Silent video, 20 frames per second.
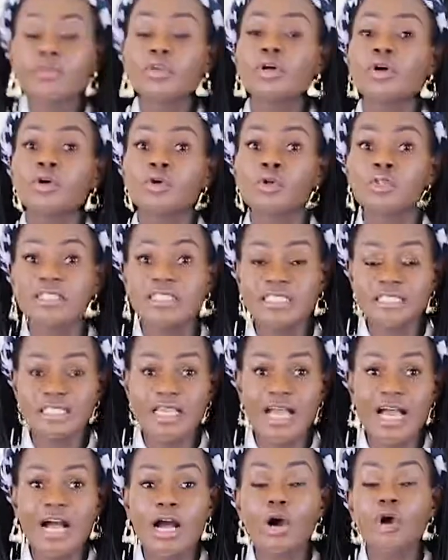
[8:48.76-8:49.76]
your orders
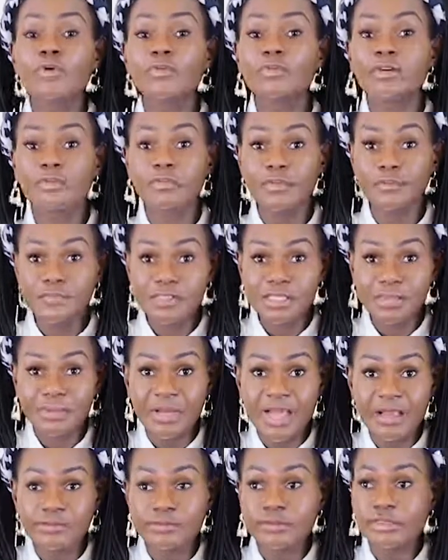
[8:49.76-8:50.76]
are over
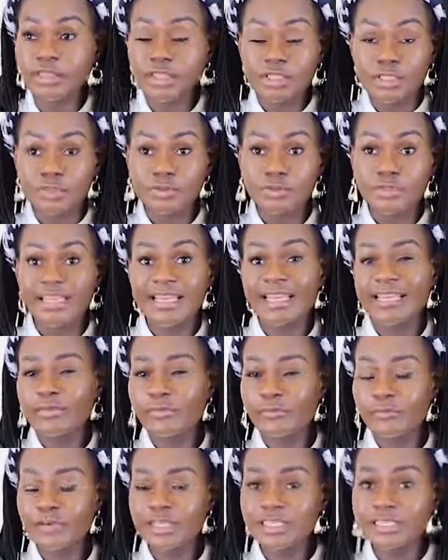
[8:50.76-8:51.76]
£50, you get a
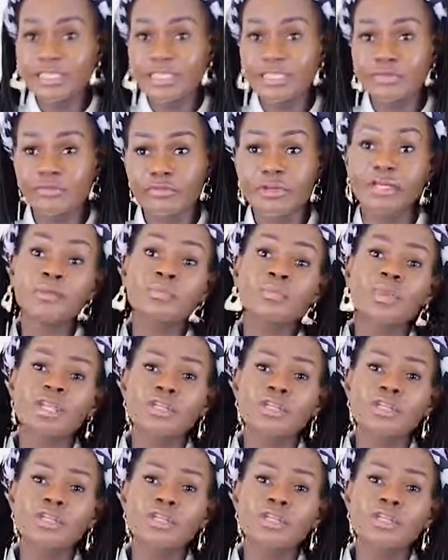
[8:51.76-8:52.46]
free delivery.